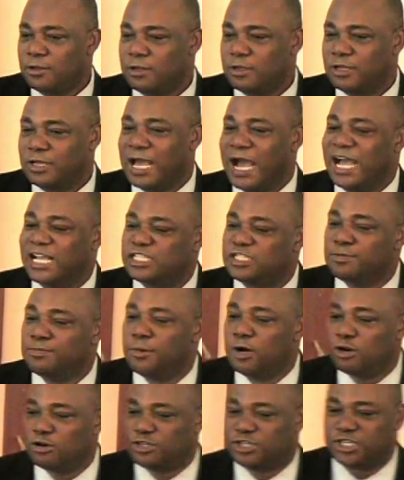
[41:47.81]
God's
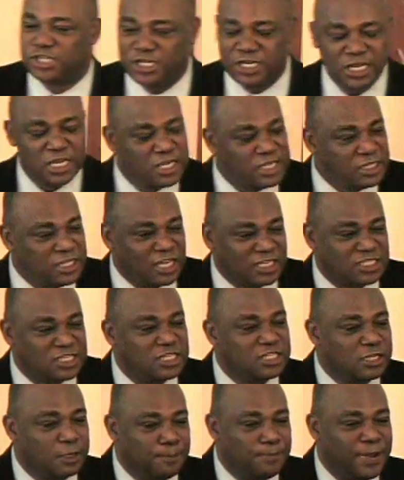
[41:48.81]
mercy
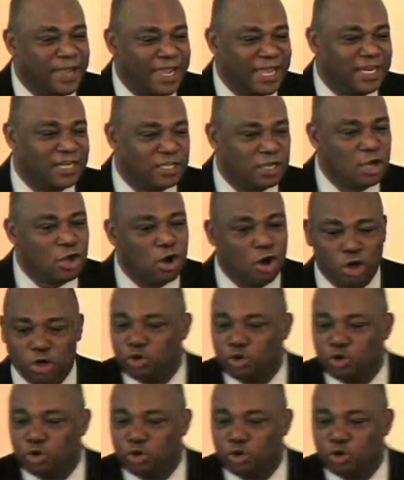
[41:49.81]
doesn't depend on